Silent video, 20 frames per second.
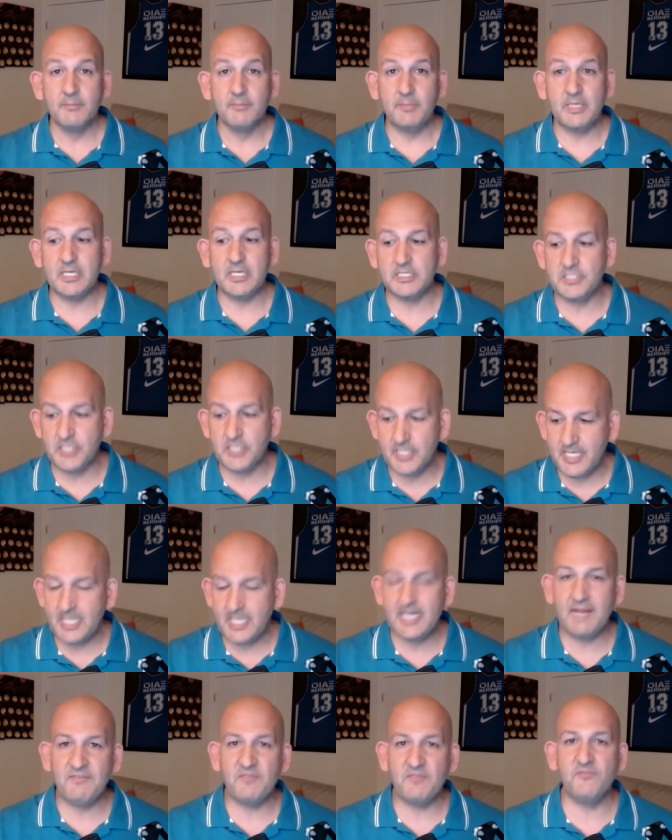because you
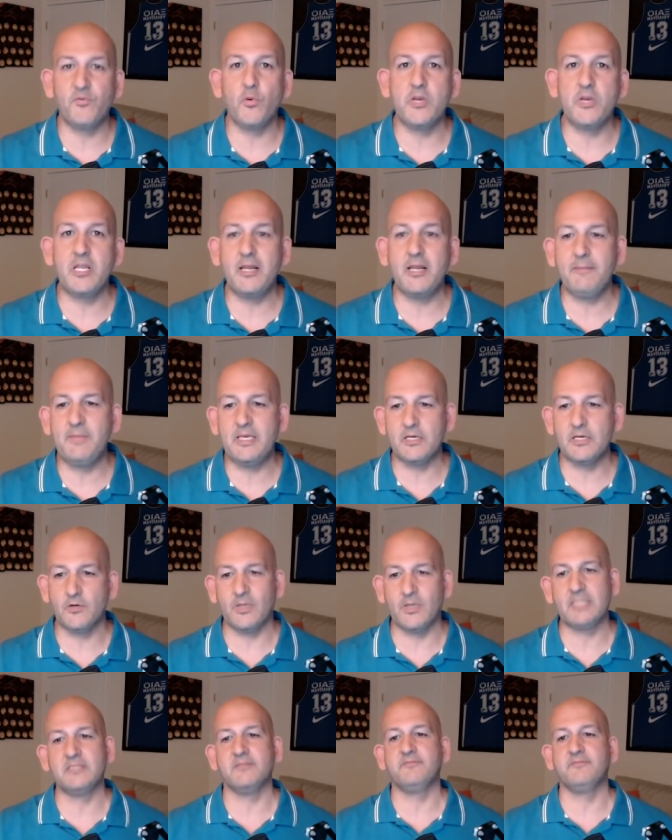need Evan Fournier to be
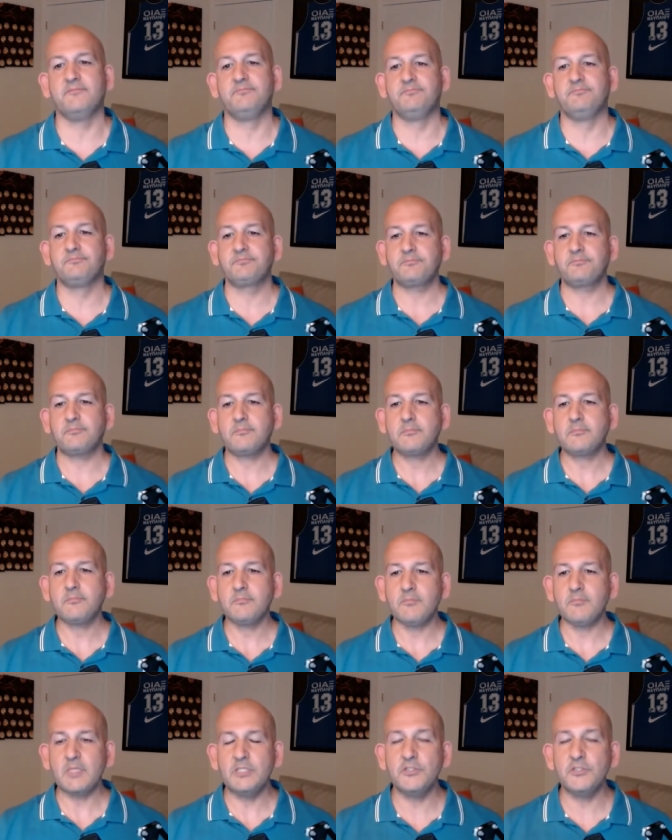aggressive.
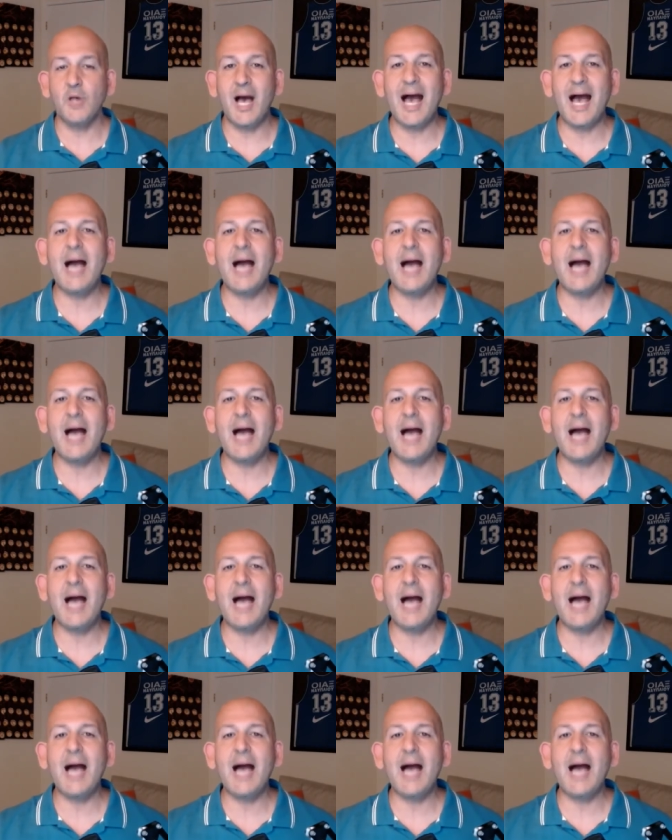So